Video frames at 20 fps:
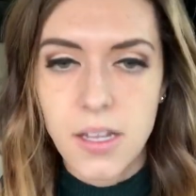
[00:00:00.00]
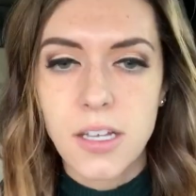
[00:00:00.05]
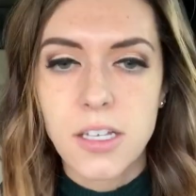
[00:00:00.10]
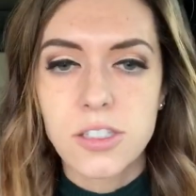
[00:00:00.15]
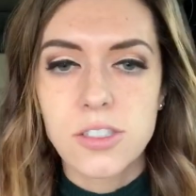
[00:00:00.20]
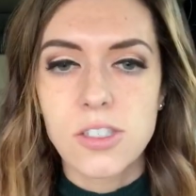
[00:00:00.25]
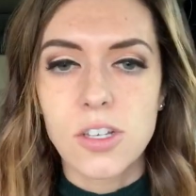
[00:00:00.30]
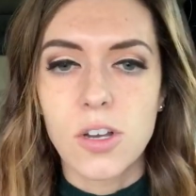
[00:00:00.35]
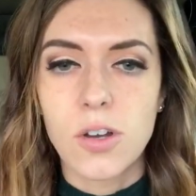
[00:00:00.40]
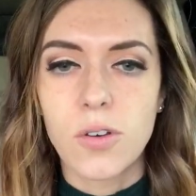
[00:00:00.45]

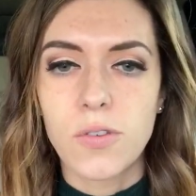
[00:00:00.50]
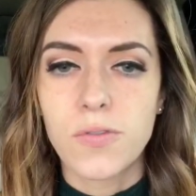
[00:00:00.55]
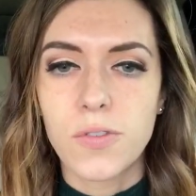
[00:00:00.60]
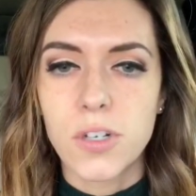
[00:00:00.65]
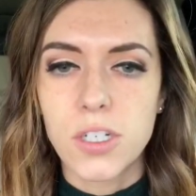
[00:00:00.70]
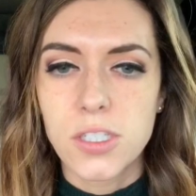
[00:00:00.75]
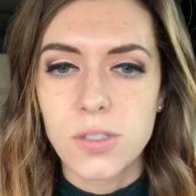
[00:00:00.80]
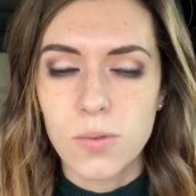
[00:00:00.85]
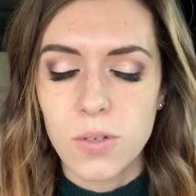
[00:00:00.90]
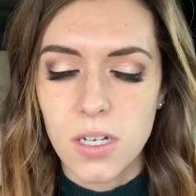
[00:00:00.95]
So
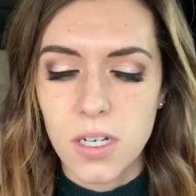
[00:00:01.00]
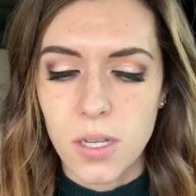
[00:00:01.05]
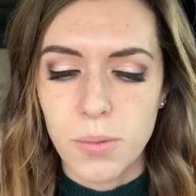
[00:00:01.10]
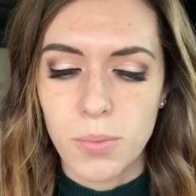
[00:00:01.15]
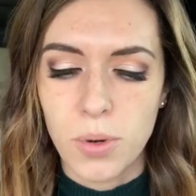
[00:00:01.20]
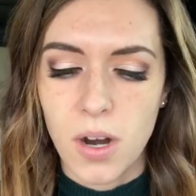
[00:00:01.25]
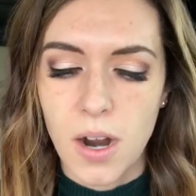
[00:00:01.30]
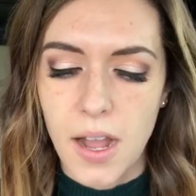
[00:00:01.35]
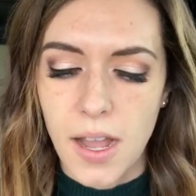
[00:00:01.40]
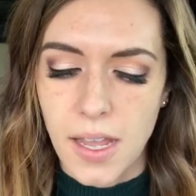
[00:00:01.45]
first we're going to
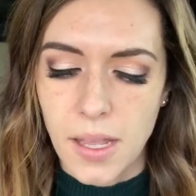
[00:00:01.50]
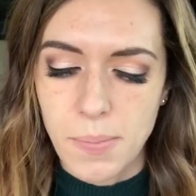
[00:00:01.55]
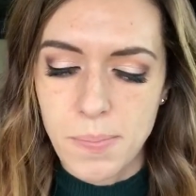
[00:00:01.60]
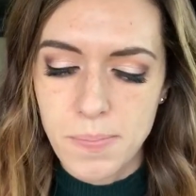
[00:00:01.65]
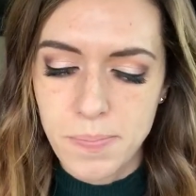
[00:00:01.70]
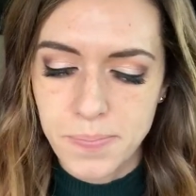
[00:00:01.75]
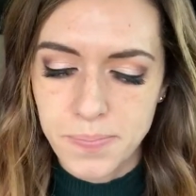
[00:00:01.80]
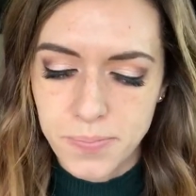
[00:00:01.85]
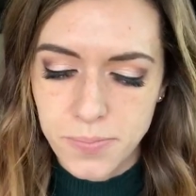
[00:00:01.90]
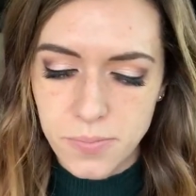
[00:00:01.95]

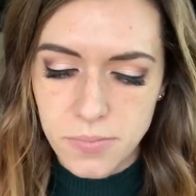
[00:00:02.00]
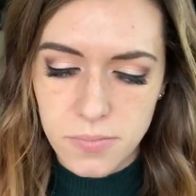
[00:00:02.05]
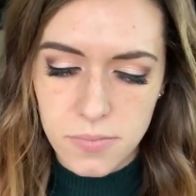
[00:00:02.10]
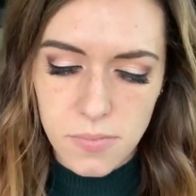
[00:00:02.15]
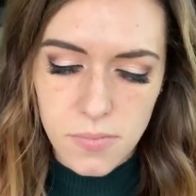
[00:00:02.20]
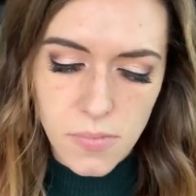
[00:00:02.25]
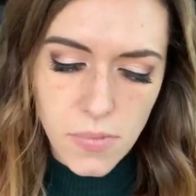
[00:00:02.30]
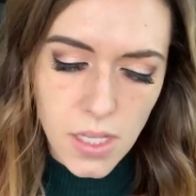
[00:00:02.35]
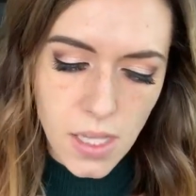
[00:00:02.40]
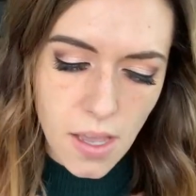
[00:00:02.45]
prime.
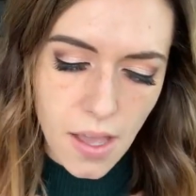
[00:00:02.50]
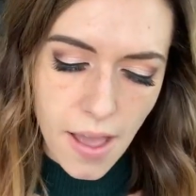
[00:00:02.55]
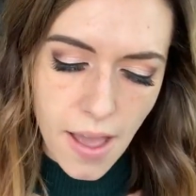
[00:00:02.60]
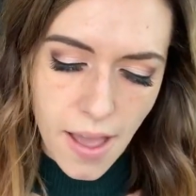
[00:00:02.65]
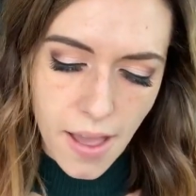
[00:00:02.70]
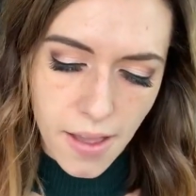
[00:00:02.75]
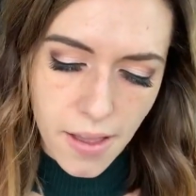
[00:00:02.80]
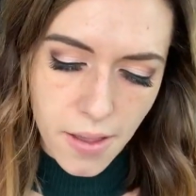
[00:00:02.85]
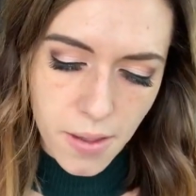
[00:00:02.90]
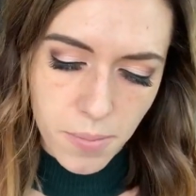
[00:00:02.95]

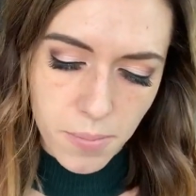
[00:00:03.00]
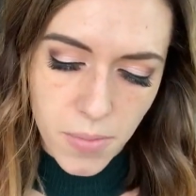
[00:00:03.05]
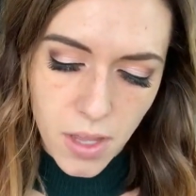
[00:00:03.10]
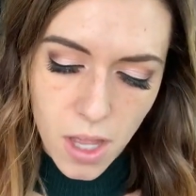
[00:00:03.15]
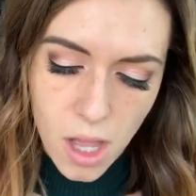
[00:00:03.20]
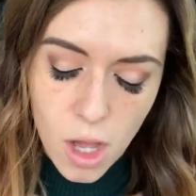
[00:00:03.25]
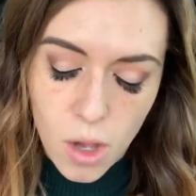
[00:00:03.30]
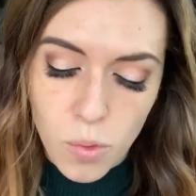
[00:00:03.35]
I